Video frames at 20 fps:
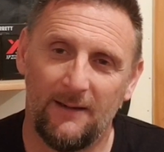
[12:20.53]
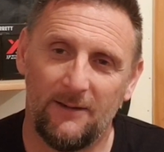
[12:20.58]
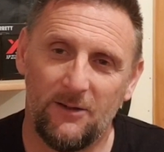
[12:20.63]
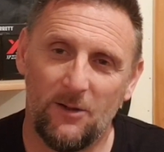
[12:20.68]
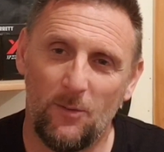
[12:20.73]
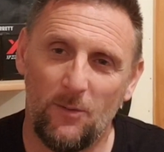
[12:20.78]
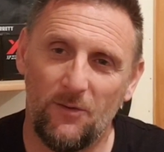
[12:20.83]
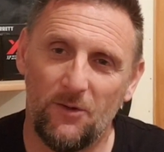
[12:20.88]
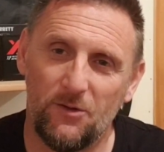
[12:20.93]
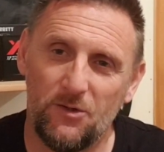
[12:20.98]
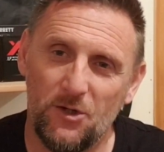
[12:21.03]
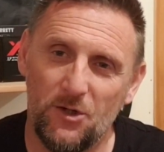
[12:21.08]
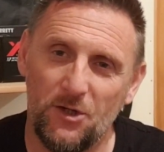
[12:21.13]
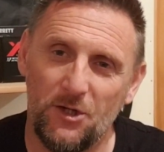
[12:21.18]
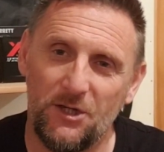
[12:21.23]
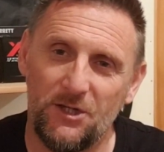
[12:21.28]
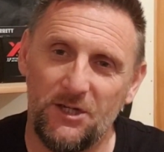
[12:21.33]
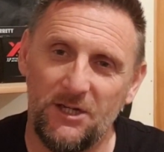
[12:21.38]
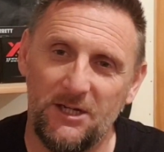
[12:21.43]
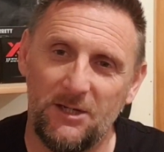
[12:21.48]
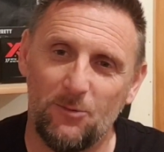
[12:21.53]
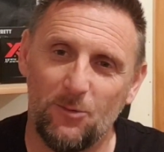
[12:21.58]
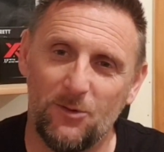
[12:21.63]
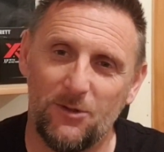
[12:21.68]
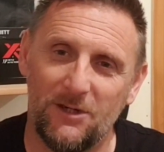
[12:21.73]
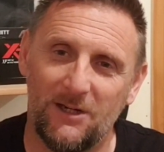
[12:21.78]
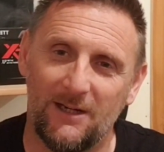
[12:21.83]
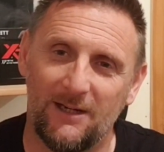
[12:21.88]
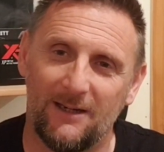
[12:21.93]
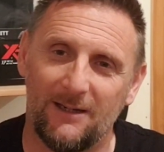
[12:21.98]
doing the dirty deed,
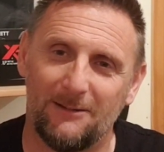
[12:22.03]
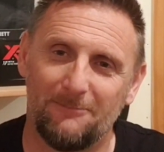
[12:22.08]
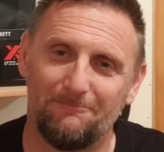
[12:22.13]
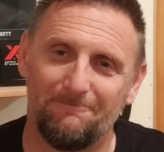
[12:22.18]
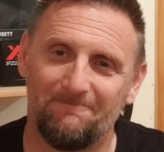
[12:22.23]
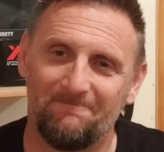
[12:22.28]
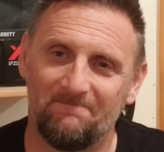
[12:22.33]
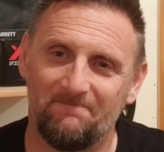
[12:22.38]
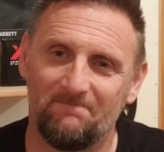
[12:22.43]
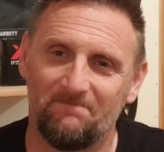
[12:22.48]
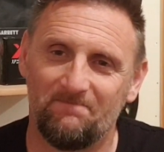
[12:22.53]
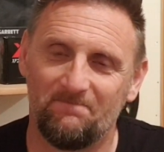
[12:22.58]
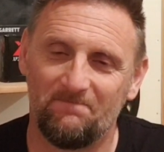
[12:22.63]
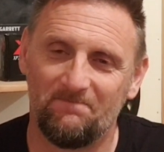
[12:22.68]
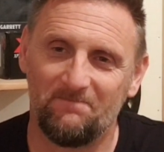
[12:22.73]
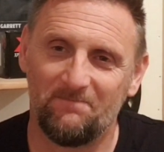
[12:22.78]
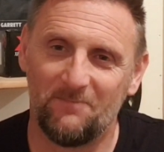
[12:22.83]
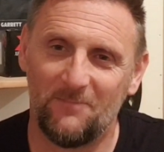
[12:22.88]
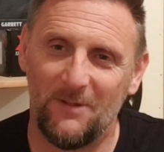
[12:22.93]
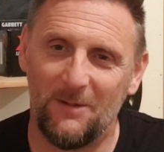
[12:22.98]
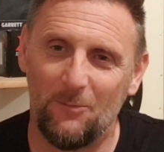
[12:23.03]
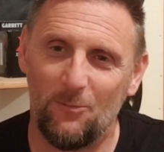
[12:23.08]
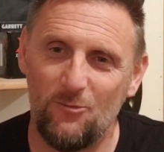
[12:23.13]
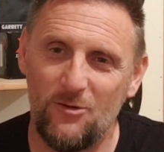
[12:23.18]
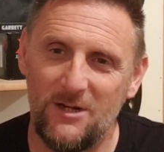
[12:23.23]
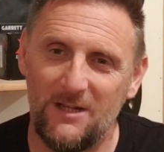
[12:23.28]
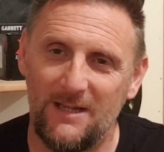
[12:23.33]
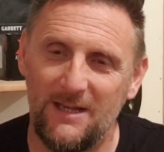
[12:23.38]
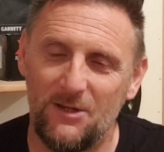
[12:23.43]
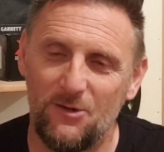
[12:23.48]
wouldn't it? Be
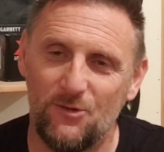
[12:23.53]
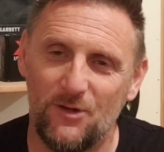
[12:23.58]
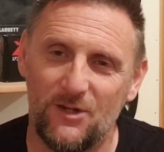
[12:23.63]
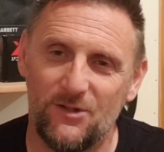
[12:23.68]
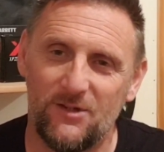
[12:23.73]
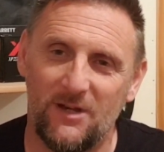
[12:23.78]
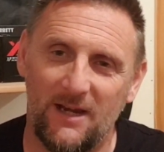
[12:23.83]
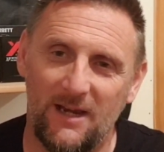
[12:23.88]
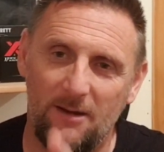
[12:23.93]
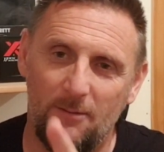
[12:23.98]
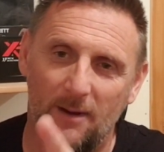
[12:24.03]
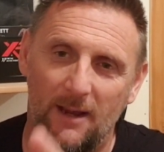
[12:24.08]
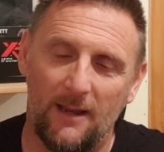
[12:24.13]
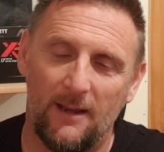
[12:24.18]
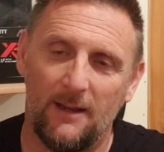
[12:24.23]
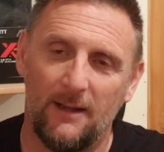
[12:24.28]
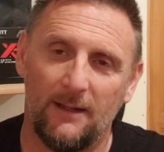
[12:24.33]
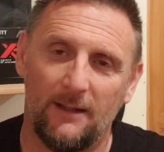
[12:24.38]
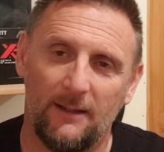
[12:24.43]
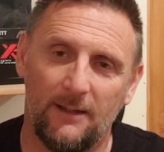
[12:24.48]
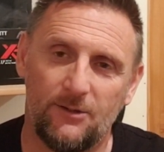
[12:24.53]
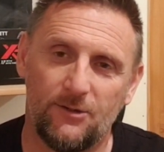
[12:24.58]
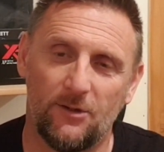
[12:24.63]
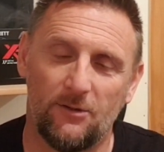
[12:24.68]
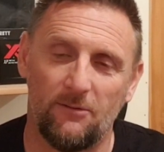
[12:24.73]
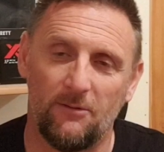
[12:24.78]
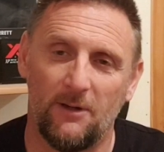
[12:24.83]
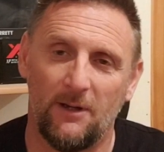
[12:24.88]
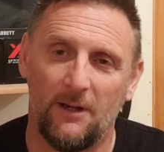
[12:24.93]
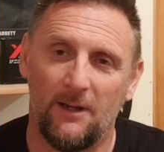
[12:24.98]
really interesting. Anyway,
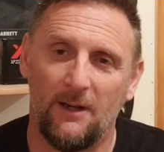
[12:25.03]
listen,